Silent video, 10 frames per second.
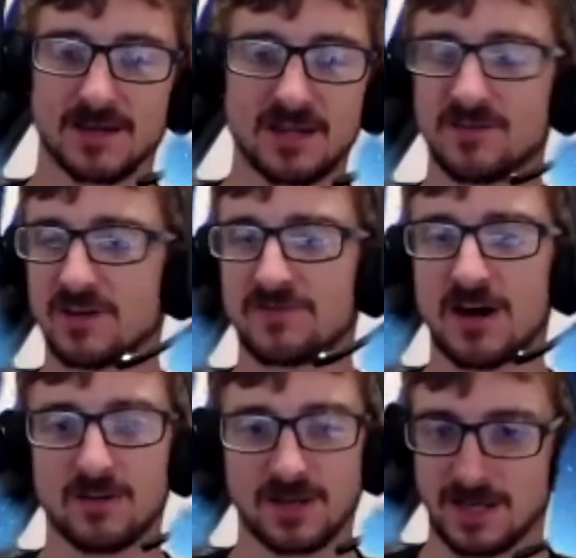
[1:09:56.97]
even if I
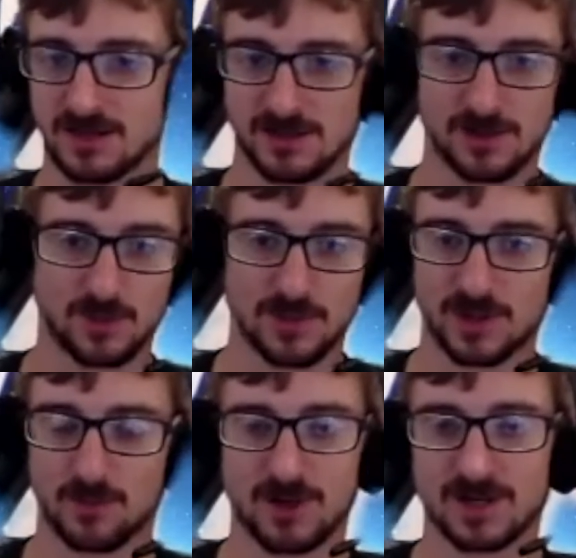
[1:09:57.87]
only get a little bit
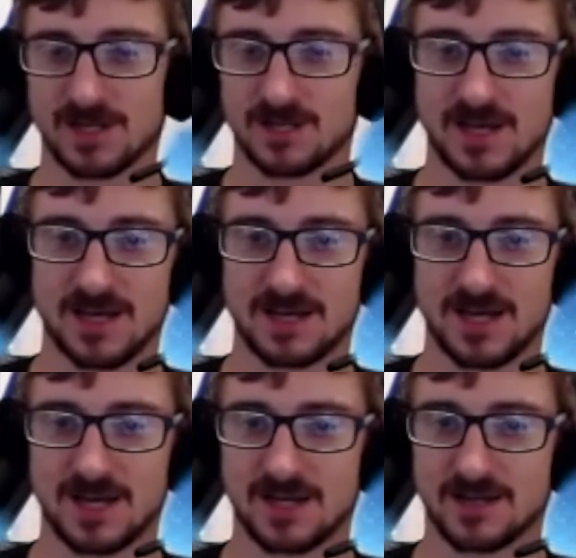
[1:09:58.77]
of work in that
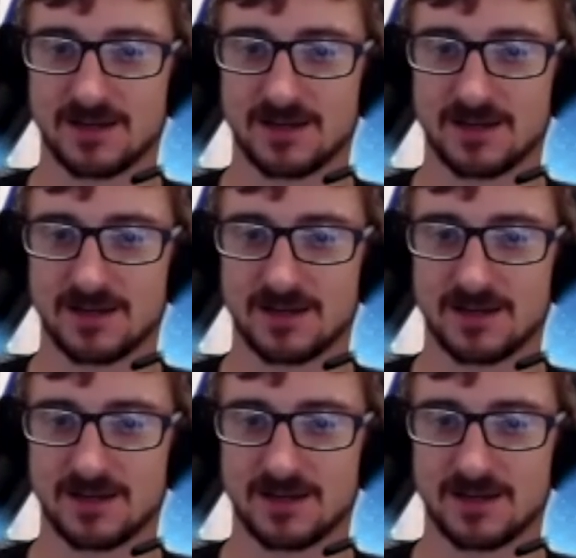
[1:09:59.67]
day,